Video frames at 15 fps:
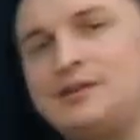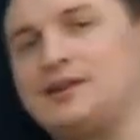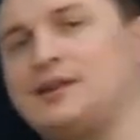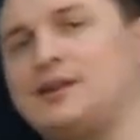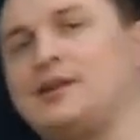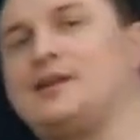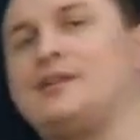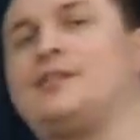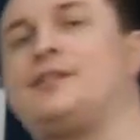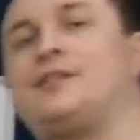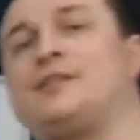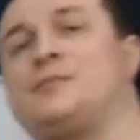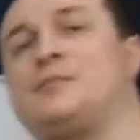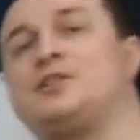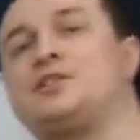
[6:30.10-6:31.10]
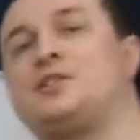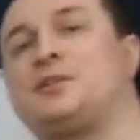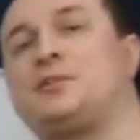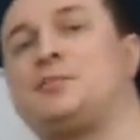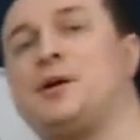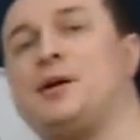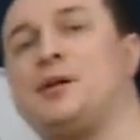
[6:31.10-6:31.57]
That's a much
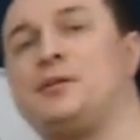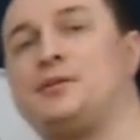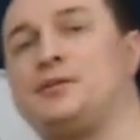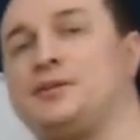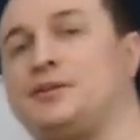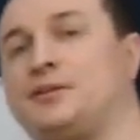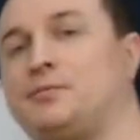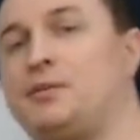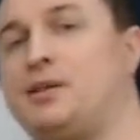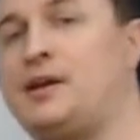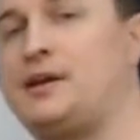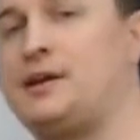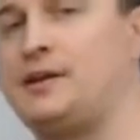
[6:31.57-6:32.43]
smaller display.